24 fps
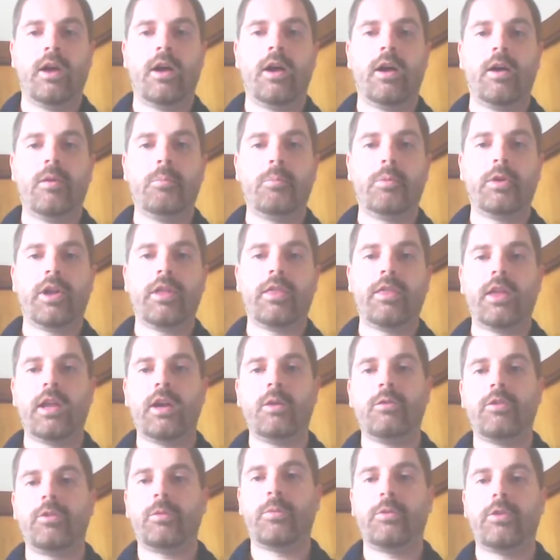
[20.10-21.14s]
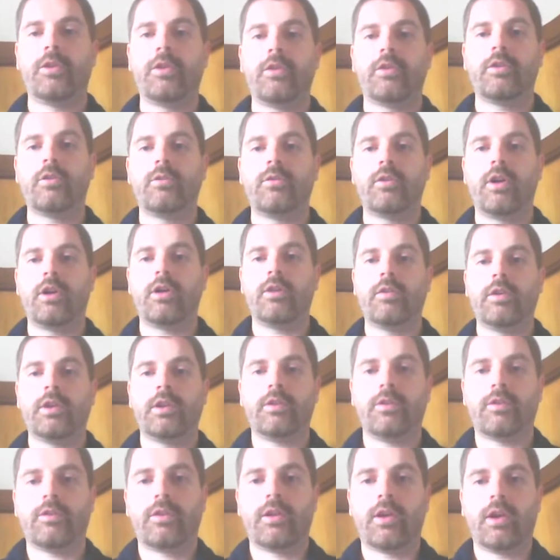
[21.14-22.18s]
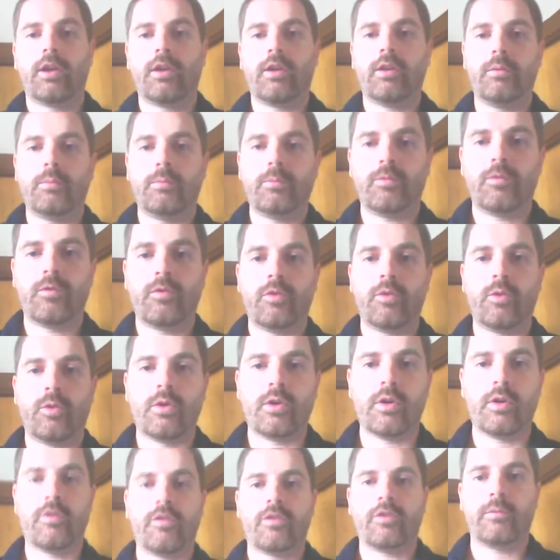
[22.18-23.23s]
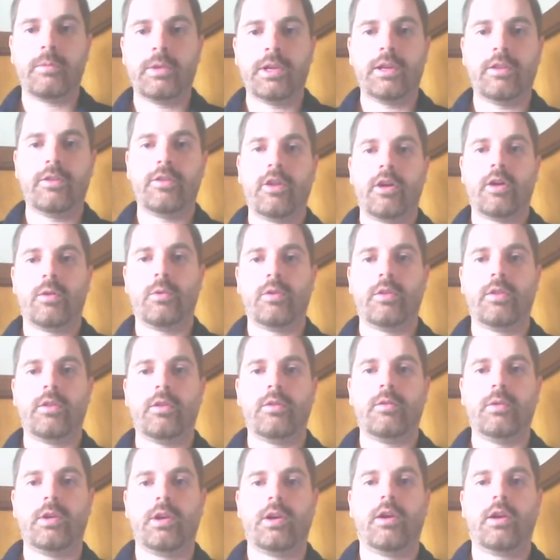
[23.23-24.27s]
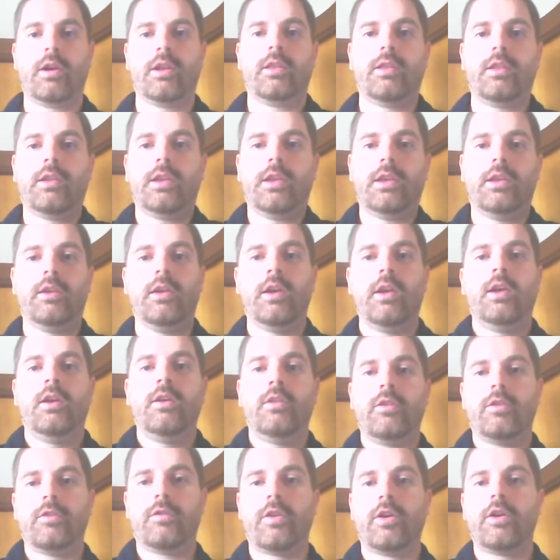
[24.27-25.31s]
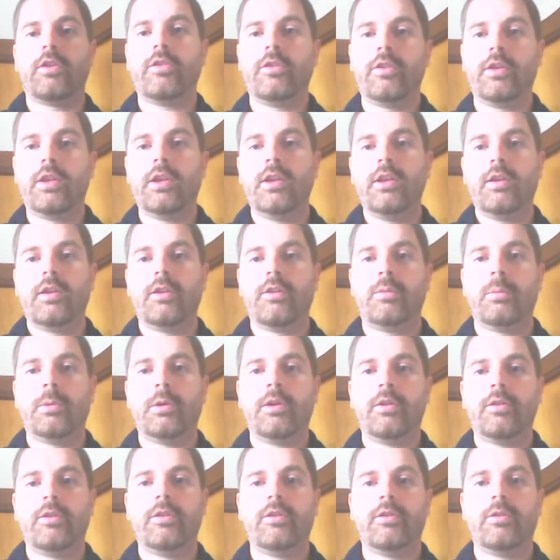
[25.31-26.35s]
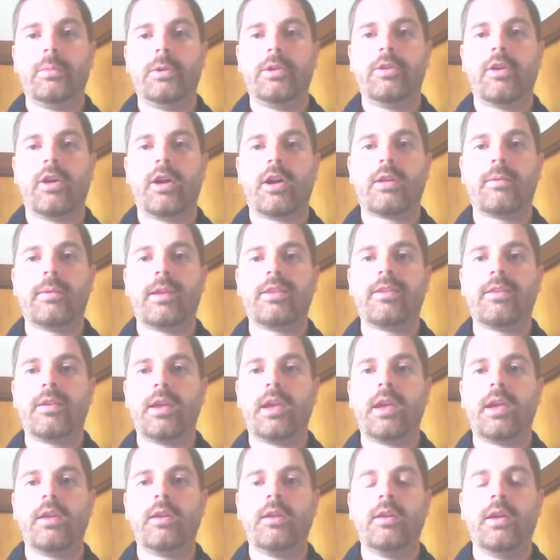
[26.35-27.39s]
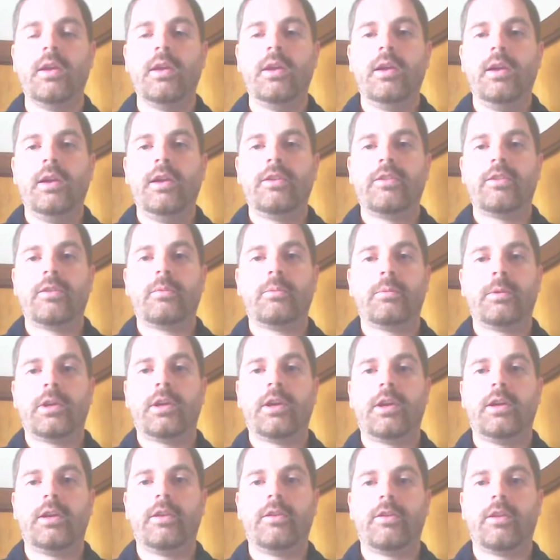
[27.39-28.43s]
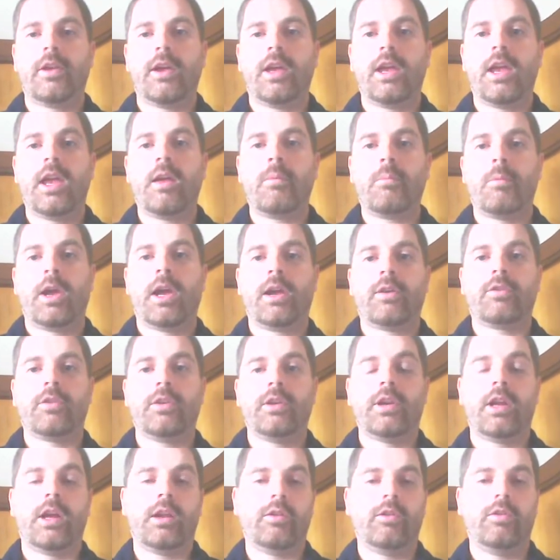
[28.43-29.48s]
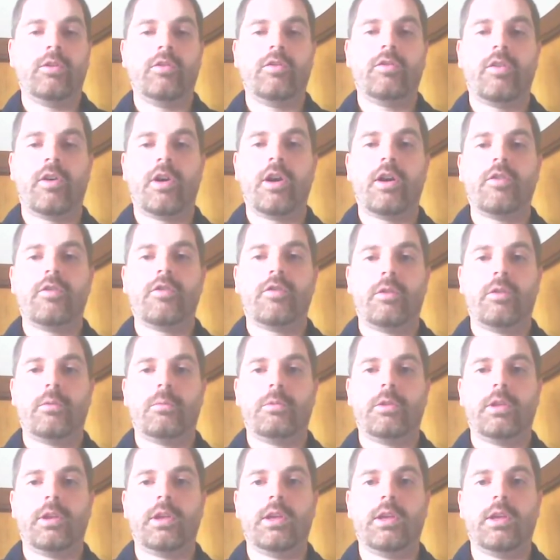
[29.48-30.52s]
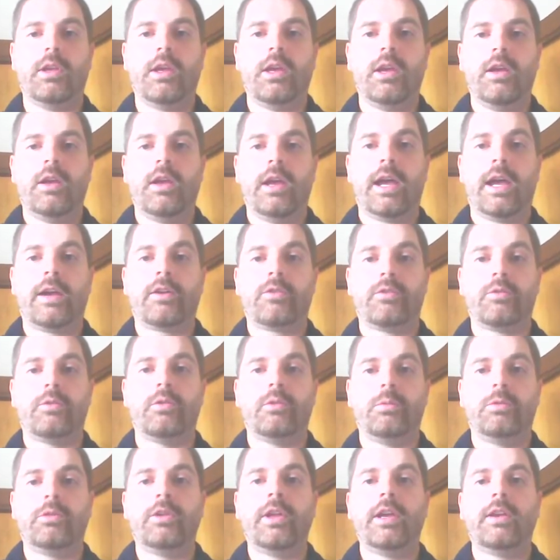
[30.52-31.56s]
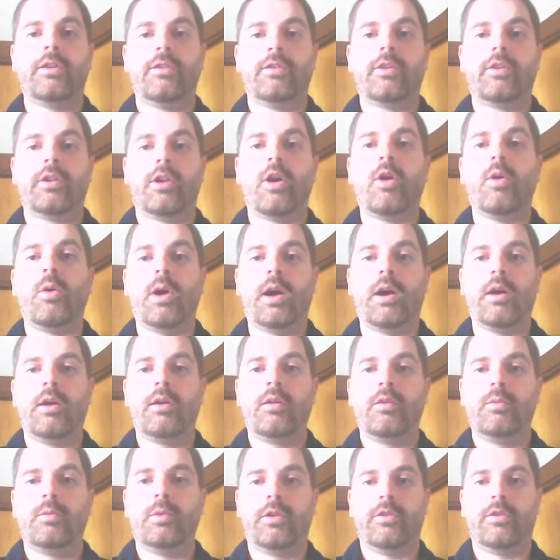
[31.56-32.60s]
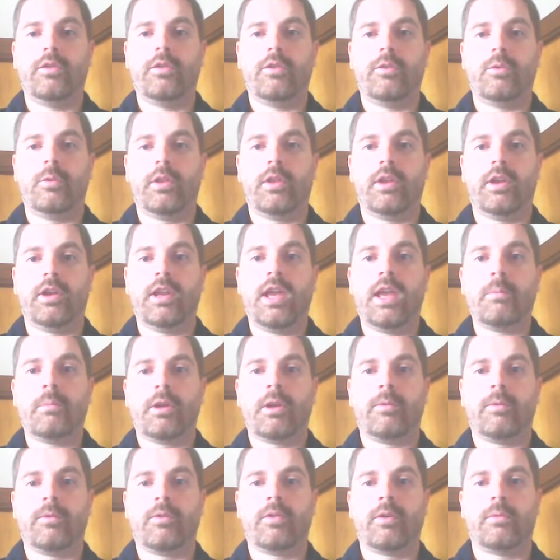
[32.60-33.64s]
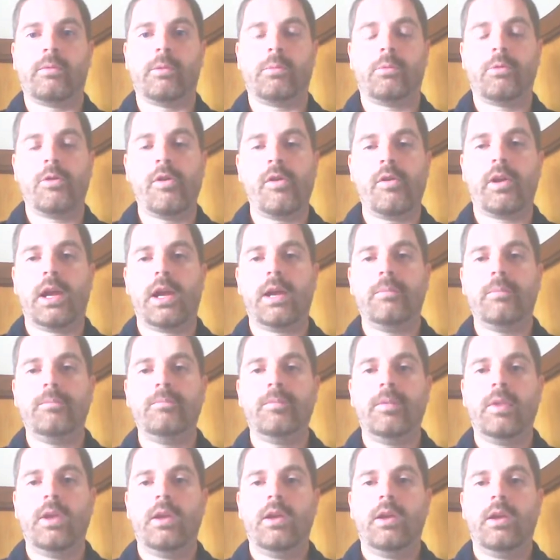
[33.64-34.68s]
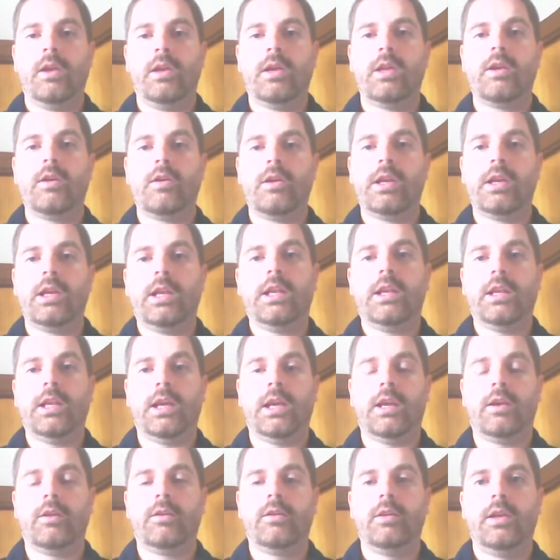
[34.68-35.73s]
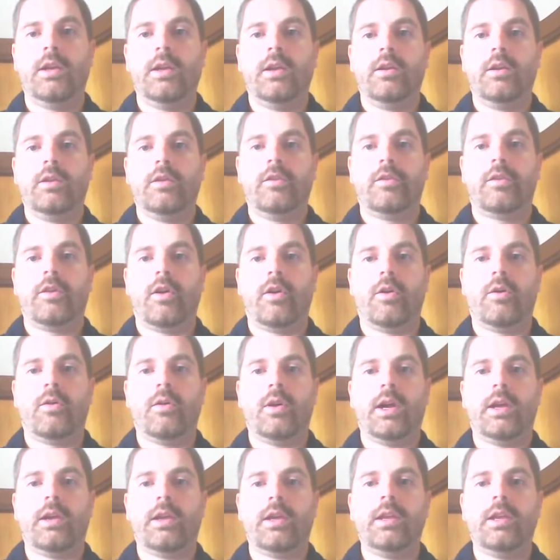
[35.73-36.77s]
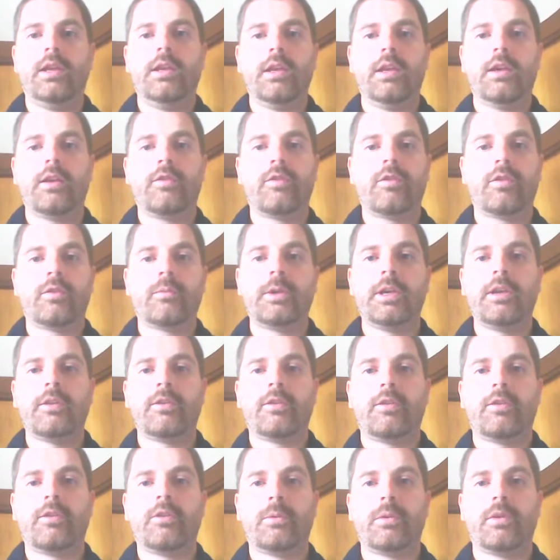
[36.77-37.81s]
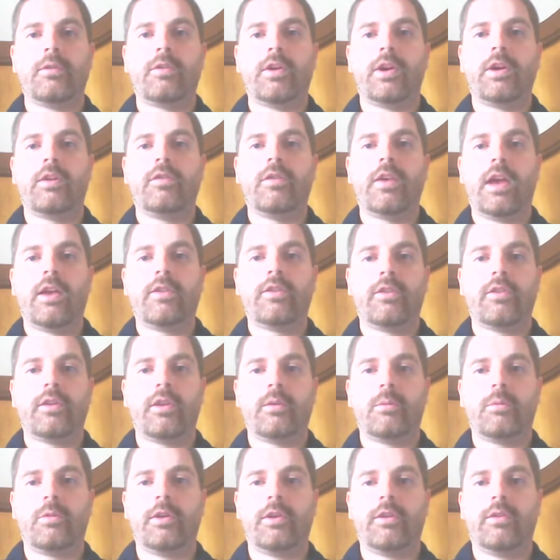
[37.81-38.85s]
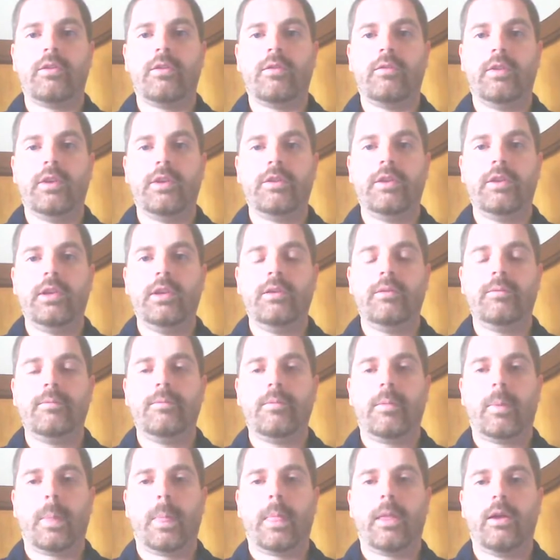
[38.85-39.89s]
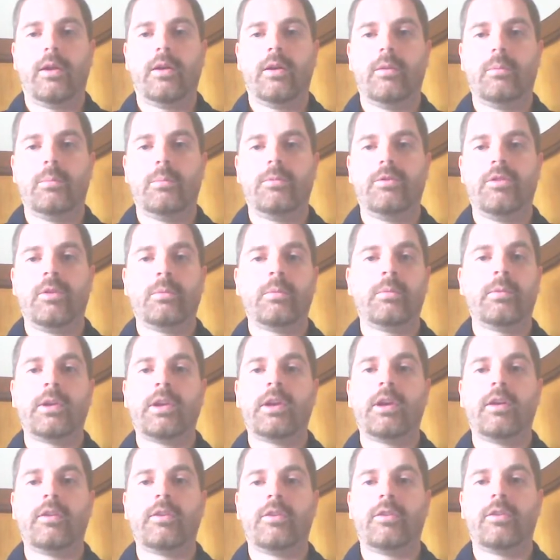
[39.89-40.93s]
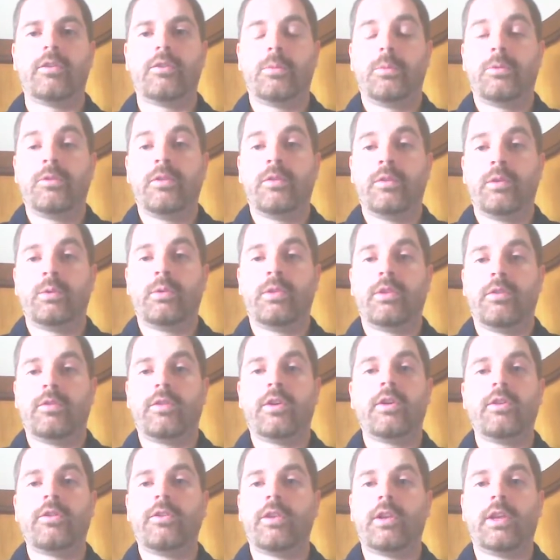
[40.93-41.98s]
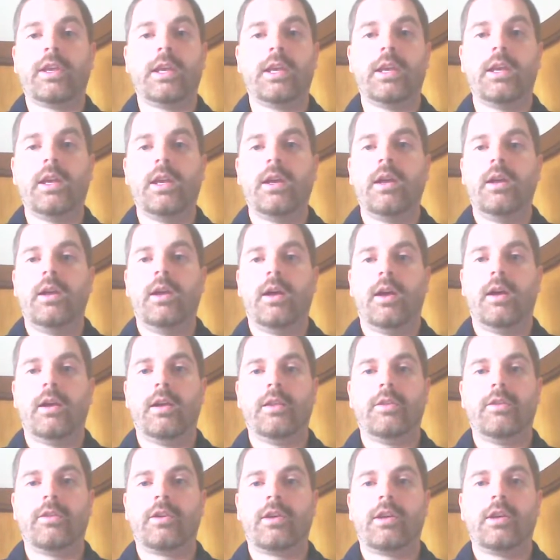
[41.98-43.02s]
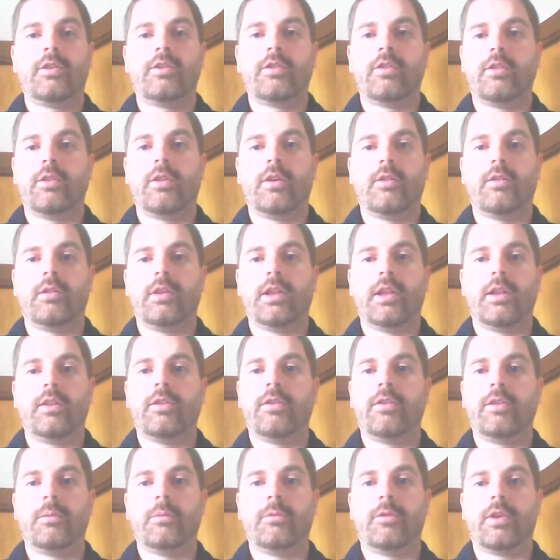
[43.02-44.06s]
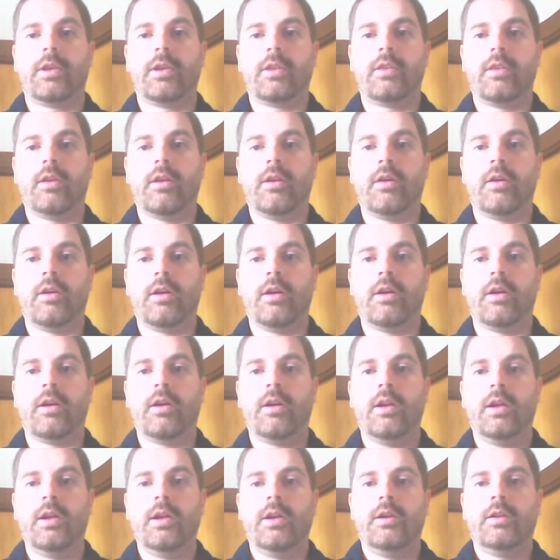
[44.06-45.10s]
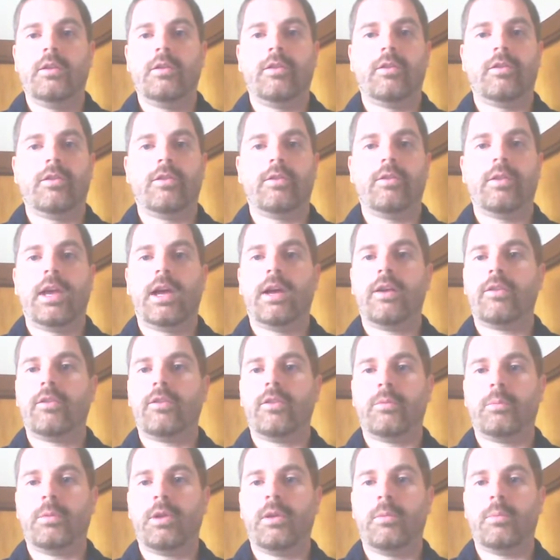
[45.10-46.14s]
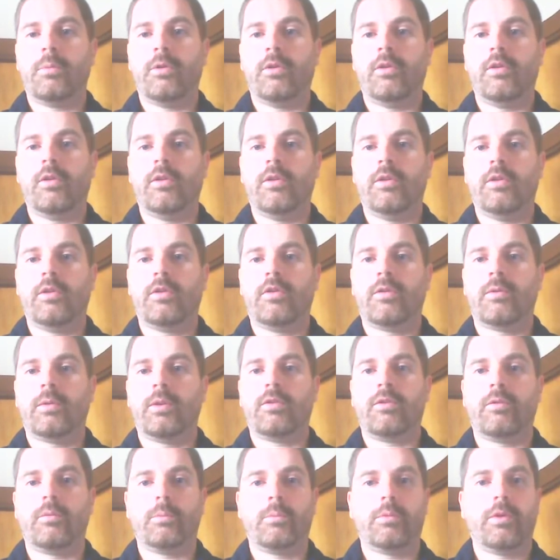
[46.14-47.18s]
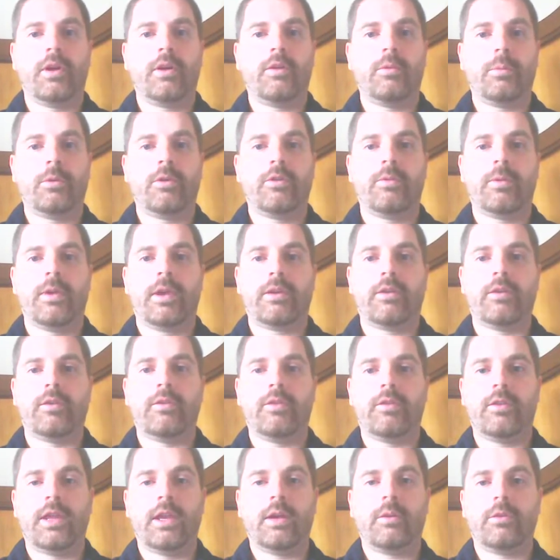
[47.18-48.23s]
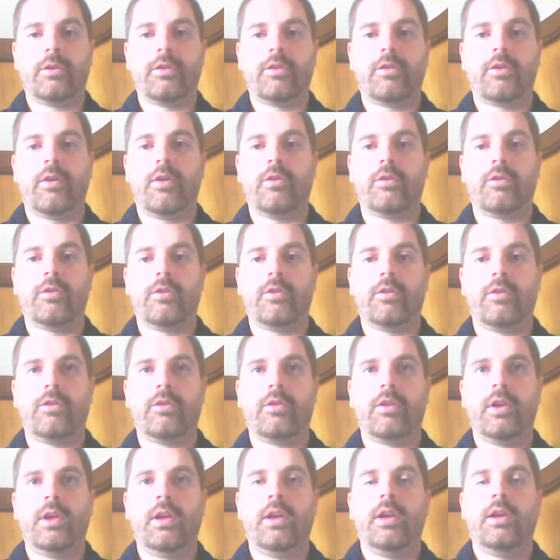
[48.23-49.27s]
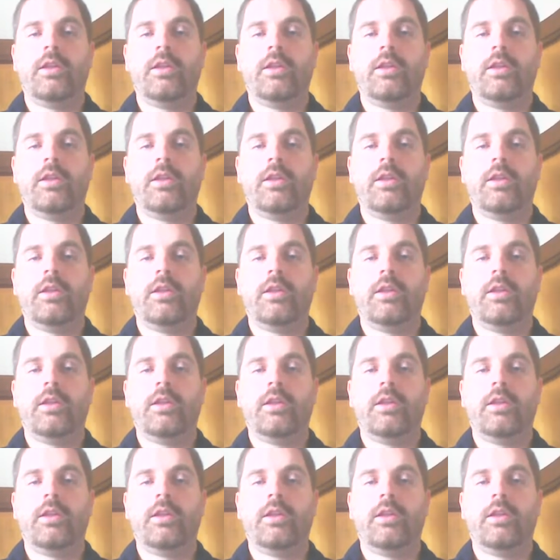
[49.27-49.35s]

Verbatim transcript: Uh, but I thought it was particularly relevant uh, for, for me to talk with you regarding the diversity experiences you'll be talking about today, simply because I am actually not too far from the actual place, Goa, which is where the name comes from of the program, here in India. So uh, India, to me, has always been a very fascinating place to visit, uh, simply because, specifically with diversity, uh, it's a country literally that seems like there are just thousands of people from different perspectives, languages, cultures